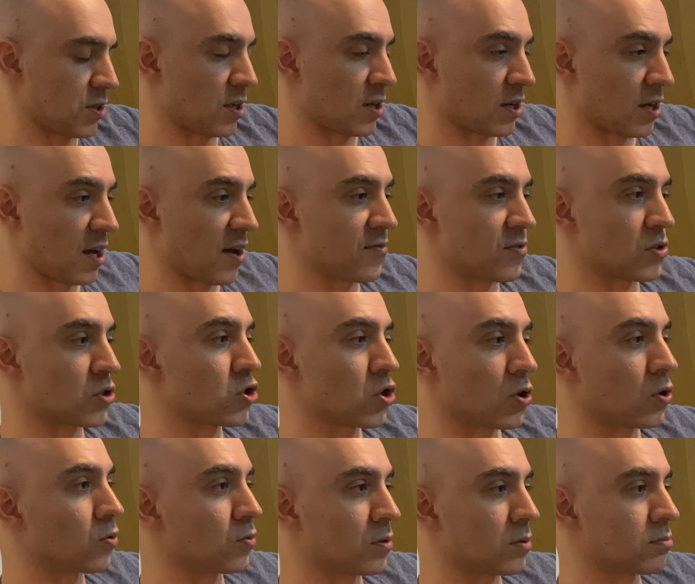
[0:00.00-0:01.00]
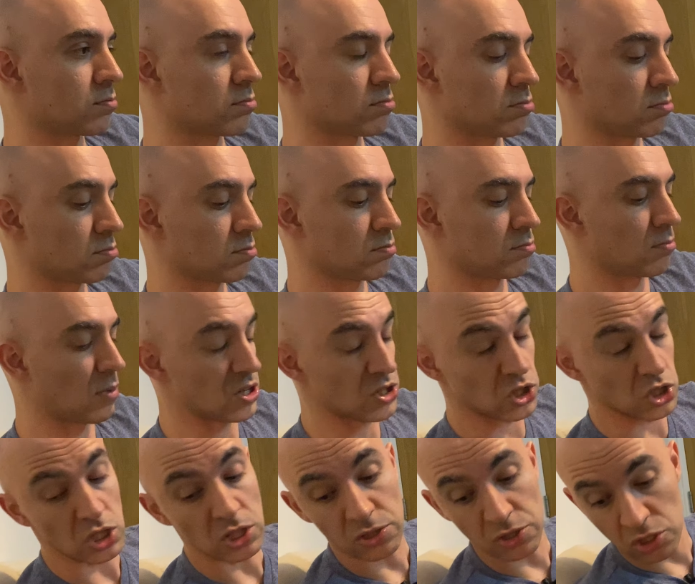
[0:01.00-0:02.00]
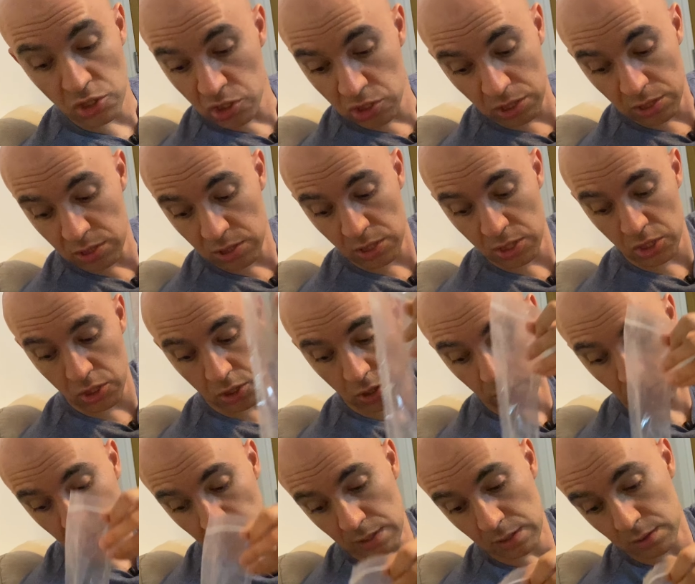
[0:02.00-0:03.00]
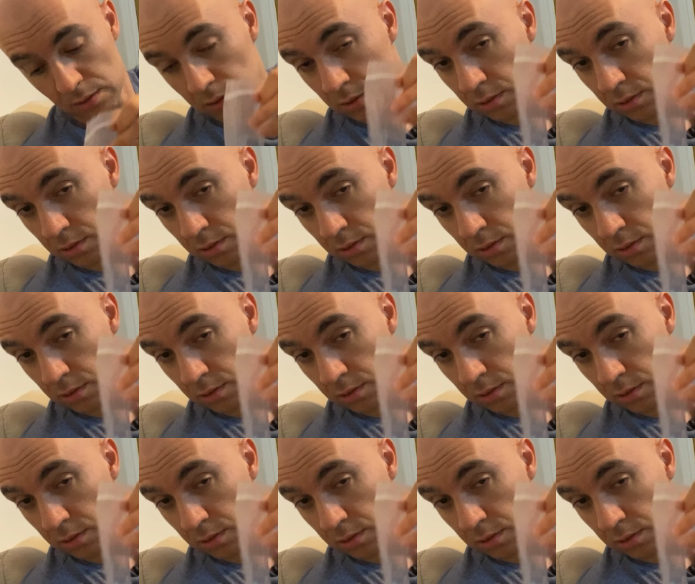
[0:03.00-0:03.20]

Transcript: They haven't showed much interest in this, so they